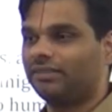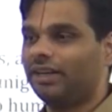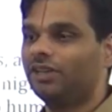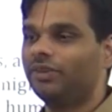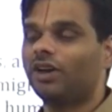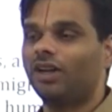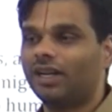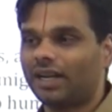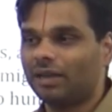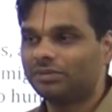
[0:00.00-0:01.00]
Why do we call
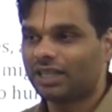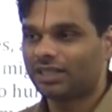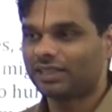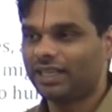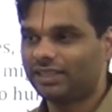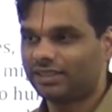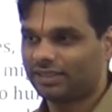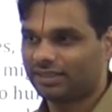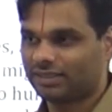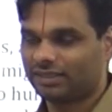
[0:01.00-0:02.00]
it Ramsar sites?
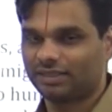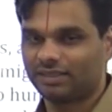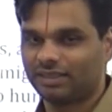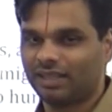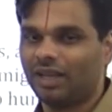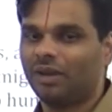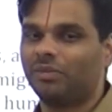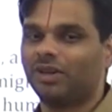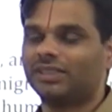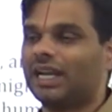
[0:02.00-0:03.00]

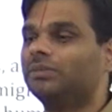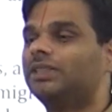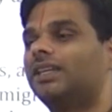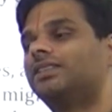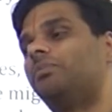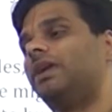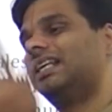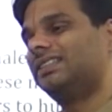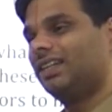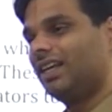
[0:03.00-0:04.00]
Because Ramsar is a
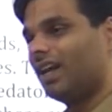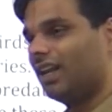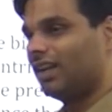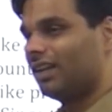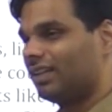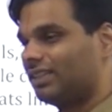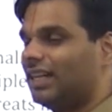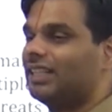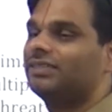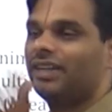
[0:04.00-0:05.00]
place in Iran.
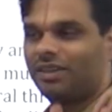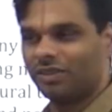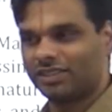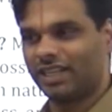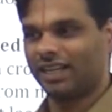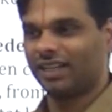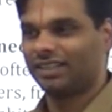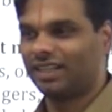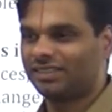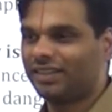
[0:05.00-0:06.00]
That is where it was signed.
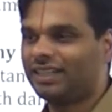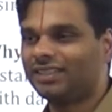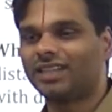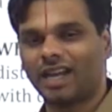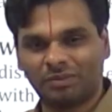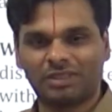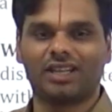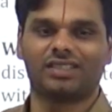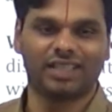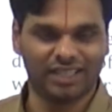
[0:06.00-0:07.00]
That's why it is
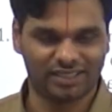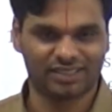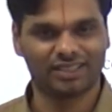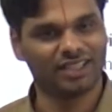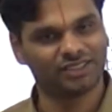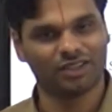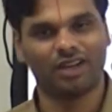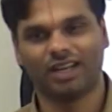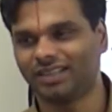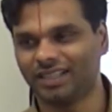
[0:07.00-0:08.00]
Ramsar sites. That's all.
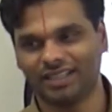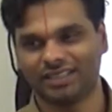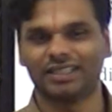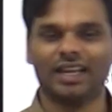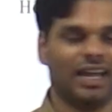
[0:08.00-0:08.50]
Nothing else.